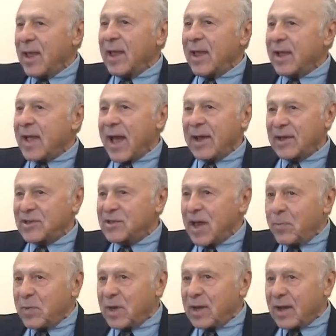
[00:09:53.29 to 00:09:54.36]
it got
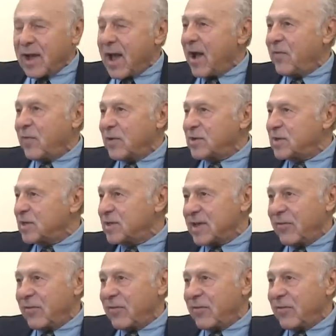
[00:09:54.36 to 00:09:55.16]
accepted at conferences.